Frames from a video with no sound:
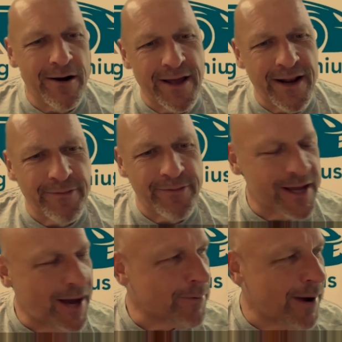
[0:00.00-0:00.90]
and I think
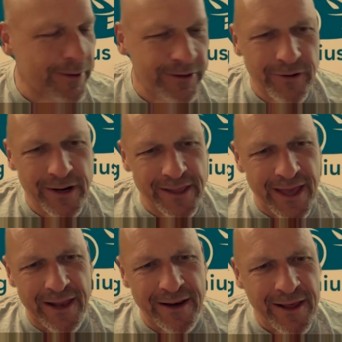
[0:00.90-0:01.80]
I'll probably do it
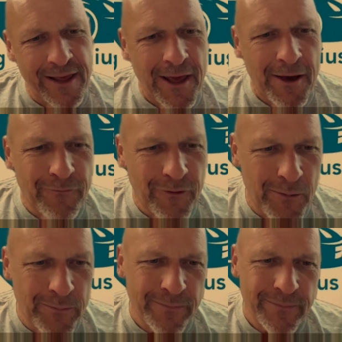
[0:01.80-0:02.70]
again,
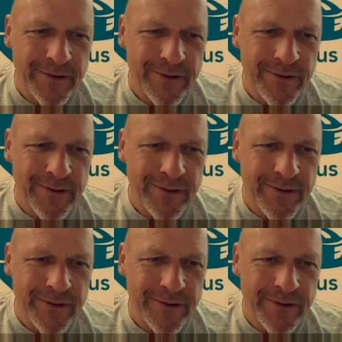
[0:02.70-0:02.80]
from